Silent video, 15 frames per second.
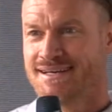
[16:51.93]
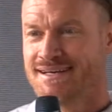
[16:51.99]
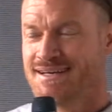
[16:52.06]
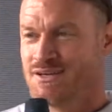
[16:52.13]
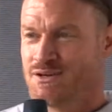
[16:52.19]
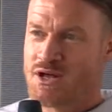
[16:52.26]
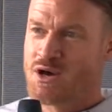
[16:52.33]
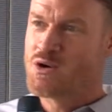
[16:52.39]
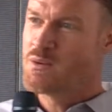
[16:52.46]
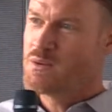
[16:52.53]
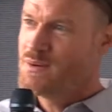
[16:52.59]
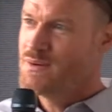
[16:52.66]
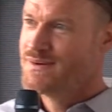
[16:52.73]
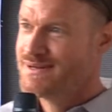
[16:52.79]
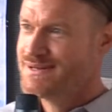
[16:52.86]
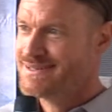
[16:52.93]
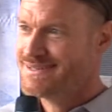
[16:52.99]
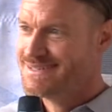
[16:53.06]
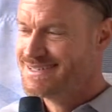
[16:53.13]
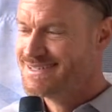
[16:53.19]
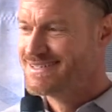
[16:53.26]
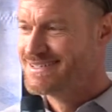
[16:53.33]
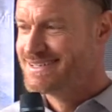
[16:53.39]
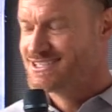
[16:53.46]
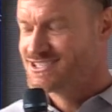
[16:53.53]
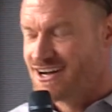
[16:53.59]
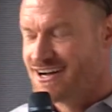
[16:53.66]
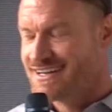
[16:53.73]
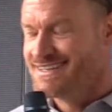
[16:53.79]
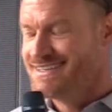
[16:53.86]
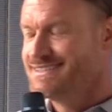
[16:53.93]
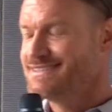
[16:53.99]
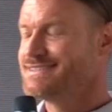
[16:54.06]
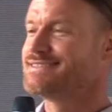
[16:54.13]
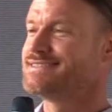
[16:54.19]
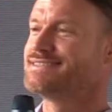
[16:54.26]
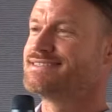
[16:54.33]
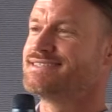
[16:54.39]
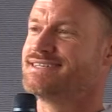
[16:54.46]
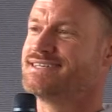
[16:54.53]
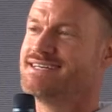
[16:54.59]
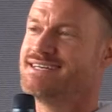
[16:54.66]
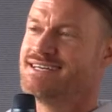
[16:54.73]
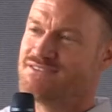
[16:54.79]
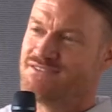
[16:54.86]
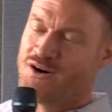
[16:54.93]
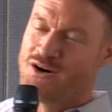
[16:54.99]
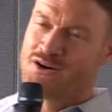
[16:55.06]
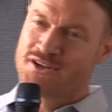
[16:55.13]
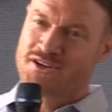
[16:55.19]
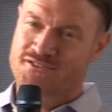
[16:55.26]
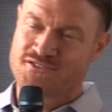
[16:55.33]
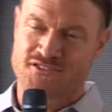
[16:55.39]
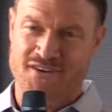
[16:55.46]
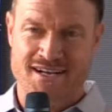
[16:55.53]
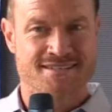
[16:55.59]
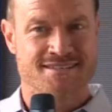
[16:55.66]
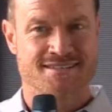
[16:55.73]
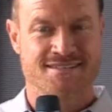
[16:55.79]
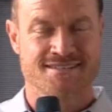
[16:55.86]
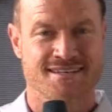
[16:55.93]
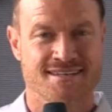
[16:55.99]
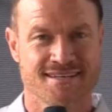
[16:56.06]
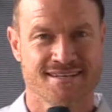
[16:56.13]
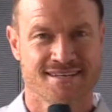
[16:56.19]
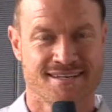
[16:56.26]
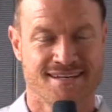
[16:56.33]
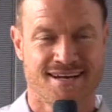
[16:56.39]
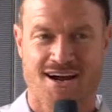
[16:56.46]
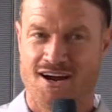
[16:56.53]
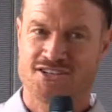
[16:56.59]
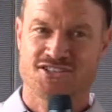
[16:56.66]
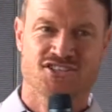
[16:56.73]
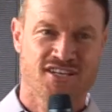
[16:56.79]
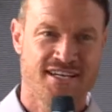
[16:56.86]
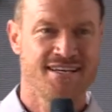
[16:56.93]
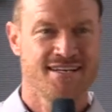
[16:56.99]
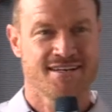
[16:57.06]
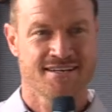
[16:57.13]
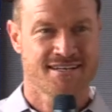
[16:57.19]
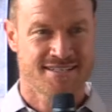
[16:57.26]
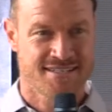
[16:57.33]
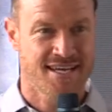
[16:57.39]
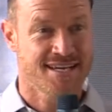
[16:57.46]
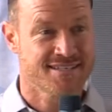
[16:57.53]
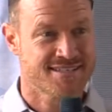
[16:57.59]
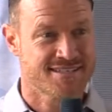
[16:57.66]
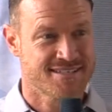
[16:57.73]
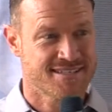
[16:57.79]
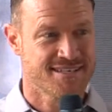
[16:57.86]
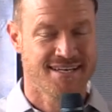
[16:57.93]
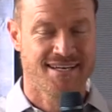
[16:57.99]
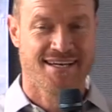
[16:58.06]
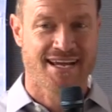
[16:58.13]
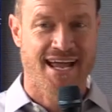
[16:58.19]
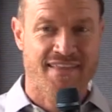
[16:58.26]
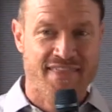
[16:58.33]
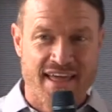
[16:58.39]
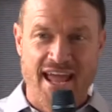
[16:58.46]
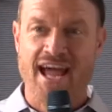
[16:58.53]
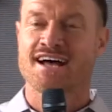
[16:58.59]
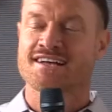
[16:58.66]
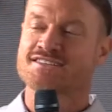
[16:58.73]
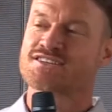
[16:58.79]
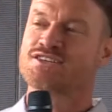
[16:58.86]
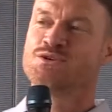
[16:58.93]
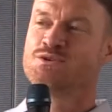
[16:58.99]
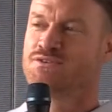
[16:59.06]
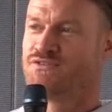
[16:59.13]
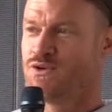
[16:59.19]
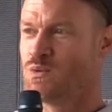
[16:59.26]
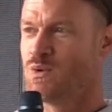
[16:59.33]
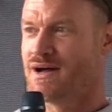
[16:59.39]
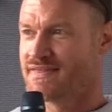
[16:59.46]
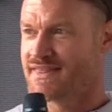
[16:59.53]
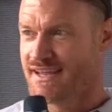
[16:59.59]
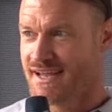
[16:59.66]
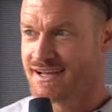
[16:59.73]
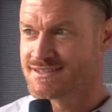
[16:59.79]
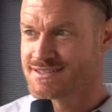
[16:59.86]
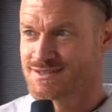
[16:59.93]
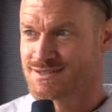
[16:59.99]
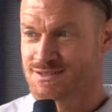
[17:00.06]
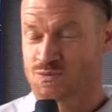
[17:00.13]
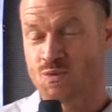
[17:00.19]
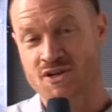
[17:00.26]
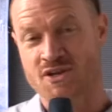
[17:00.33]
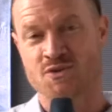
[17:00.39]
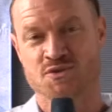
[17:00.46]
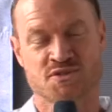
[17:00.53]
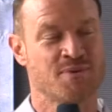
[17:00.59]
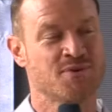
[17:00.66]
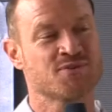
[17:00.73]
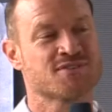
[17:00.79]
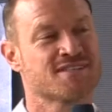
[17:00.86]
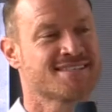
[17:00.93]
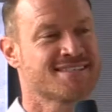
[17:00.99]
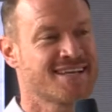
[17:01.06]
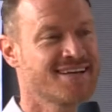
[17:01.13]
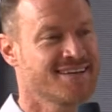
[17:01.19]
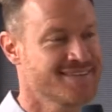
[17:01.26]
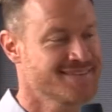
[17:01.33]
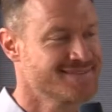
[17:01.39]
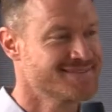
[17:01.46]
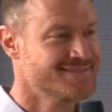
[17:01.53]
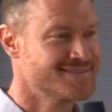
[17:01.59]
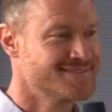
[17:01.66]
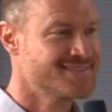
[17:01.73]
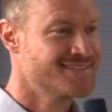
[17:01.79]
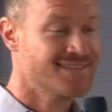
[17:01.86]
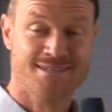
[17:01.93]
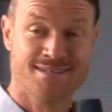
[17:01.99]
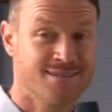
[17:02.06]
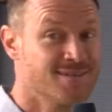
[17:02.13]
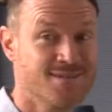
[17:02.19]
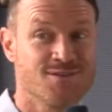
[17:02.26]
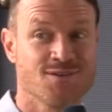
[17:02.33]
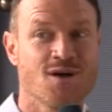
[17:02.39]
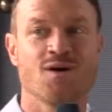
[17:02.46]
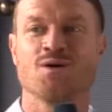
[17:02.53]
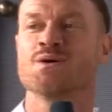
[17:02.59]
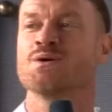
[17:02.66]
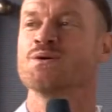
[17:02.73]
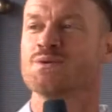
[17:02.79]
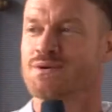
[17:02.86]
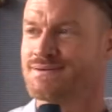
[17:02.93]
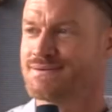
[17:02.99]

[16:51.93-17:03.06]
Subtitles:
You know, Johnny, if all your friends are cheating on a test and they ask you if you want the answers, what are you supposed to say? No.